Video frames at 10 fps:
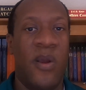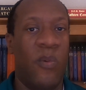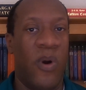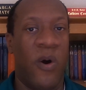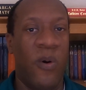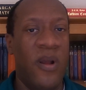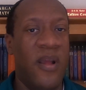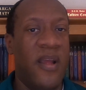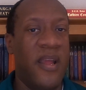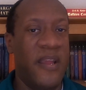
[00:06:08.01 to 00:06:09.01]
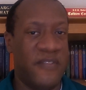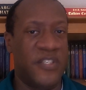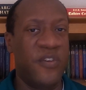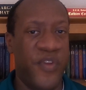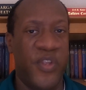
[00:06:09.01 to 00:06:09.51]
Well, if the
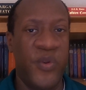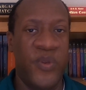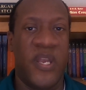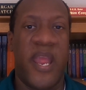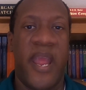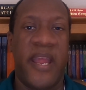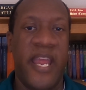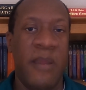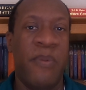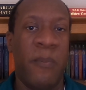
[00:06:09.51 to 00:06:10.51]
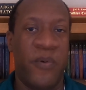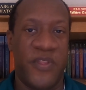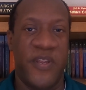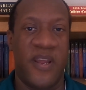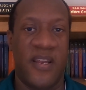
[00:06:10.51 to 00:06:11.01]
Soviet Union can't keep up
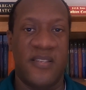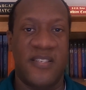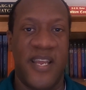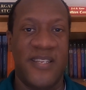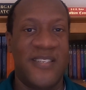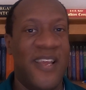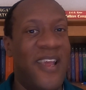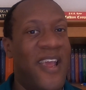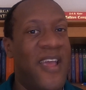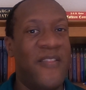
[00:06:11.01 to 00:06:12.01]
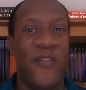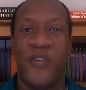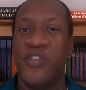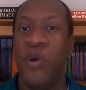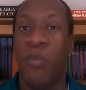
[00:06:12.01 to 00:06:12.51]
with the United States, then
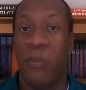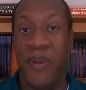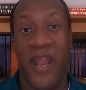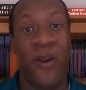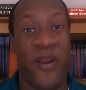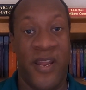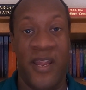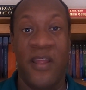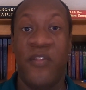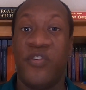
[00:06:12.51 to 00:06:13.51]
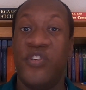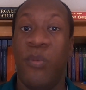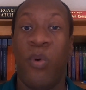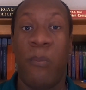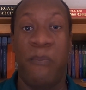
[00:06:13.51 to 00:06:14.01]
there's no more parity, there's
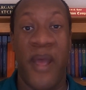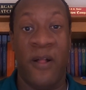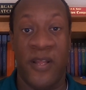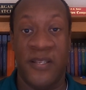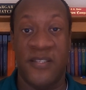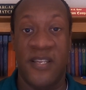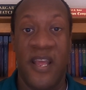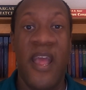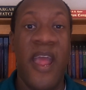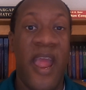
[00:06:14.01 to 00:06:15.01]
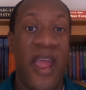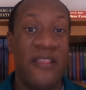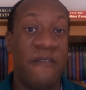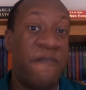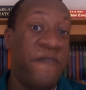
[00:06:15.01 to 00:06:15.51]
no more balance,
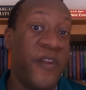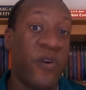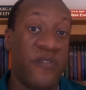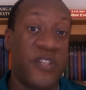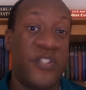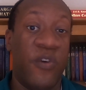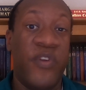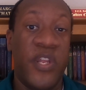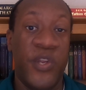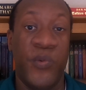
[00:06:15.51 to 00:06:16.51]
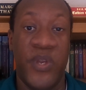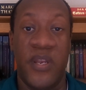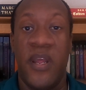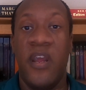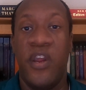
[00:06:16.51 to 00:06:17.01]
and the fear of the Soviet
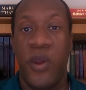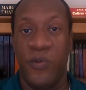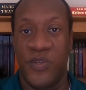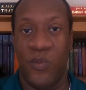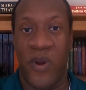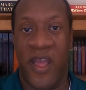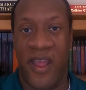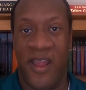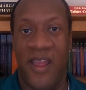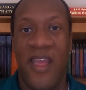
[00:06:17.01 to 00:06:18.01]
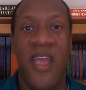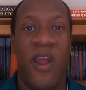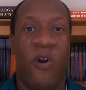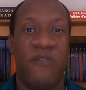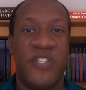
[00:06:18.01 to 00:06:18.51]
Union goes away.
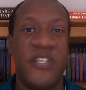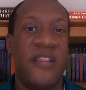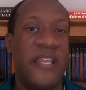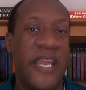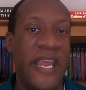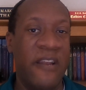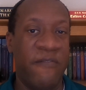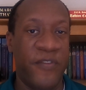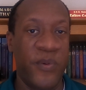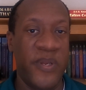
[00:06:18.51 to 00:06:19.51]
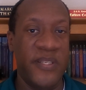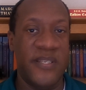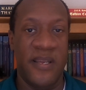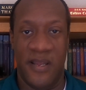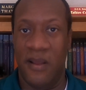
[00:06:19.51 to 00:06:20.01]
And all of a sudden, the
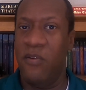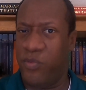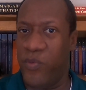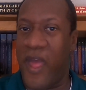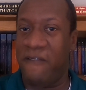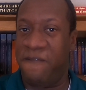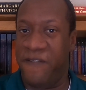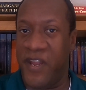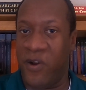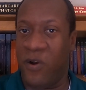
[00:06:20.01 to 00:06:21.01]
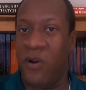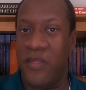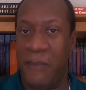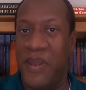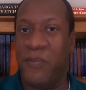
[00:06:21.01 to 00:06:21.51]
influence through that fear
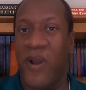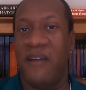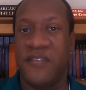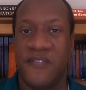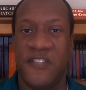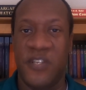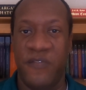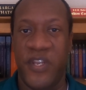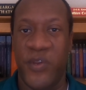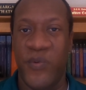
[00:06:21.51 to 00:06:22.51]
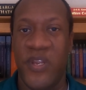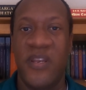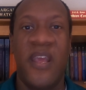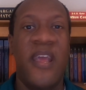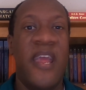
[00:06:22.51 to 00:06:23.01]
that people have of the Soviet
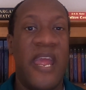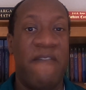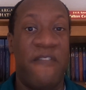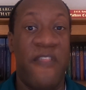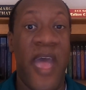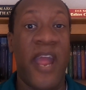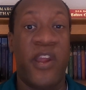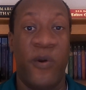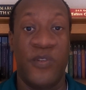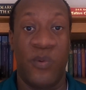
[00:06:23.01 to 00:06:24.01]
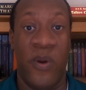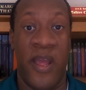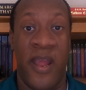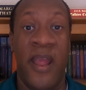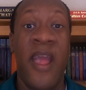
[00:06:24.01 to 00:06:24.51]
Union, if that goes
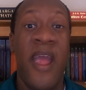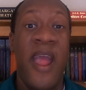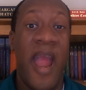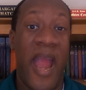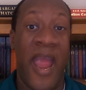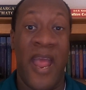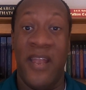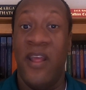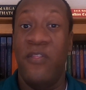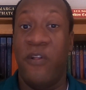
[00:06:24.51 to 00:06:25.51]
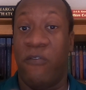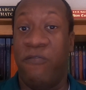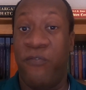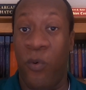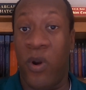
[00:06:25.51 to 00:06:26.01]
away, and their
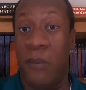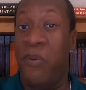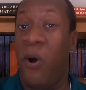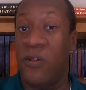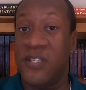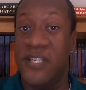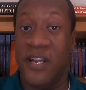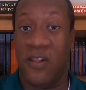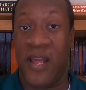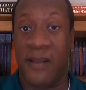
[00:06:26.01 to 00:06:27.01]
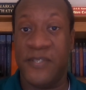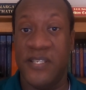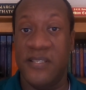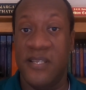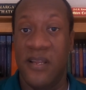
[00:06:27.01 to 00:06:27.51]
foreign policy
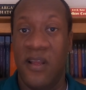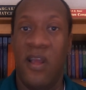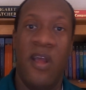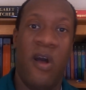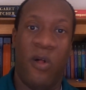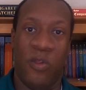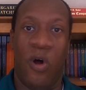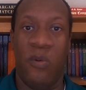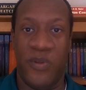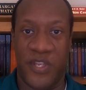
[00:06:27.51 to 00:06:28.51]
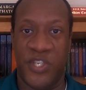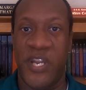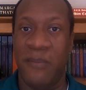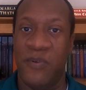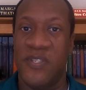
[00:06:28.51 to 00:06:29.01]
collapses, along with the
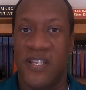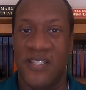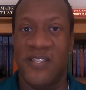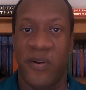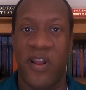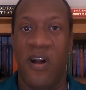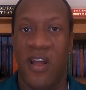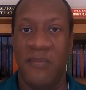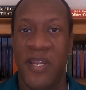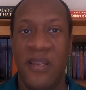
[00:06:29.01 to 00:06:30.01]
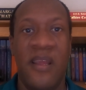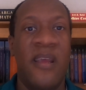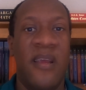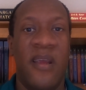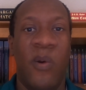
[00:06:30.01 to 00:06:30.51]
shambles that is their economy,
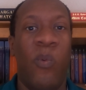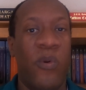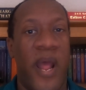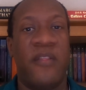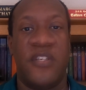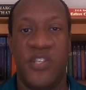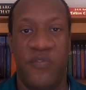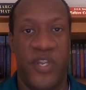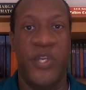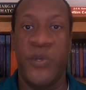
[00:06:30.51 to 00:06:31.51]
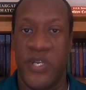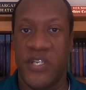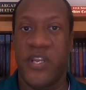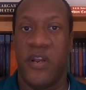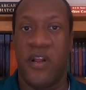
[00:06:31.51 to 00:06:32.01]
well, now the Soviet Union
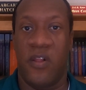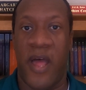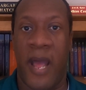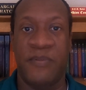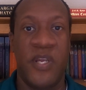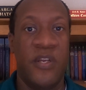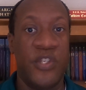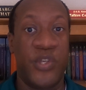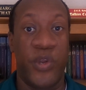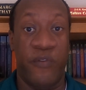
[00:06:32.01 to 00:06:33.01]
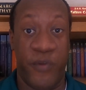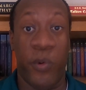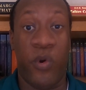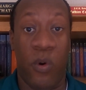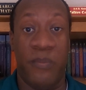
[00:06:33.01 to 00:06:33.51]
is going to collapse. So if
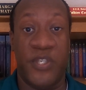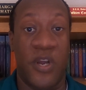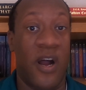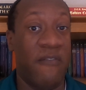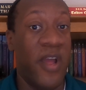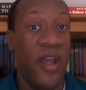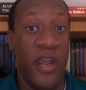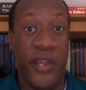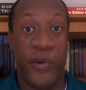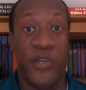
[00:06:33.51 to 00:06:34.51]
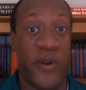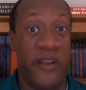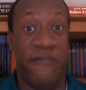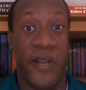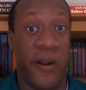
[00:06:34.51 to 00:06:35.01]
you're Gorbachev, you're
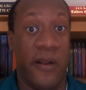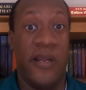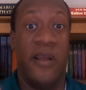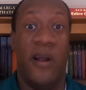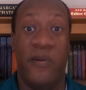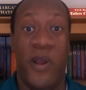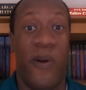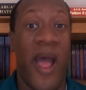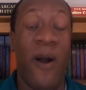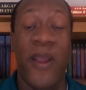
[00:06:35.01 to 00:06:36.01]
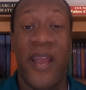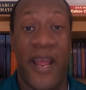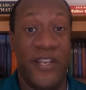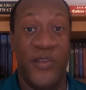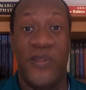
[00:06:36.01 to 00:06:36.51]
trying to figure out, oh no, how can
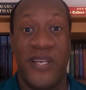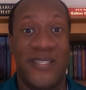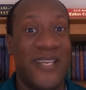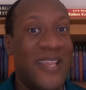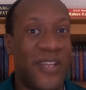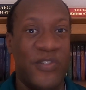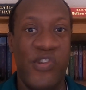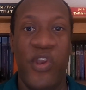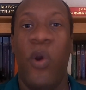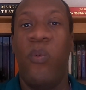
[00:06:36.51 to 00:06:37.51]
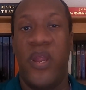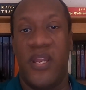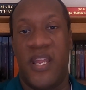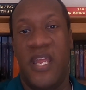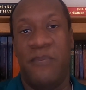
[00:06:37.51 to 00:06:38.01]
I do this? There's no way
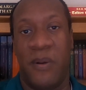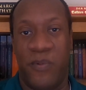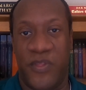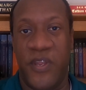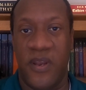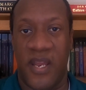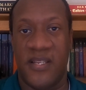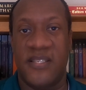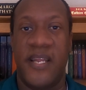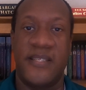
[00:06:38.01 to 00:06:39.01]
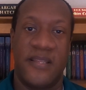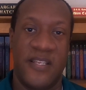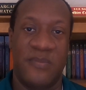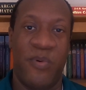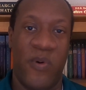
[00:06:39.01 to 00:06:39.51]
to keep up with the United States at
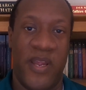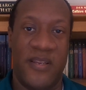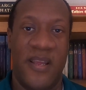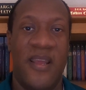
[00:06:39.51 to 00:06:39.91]
this point.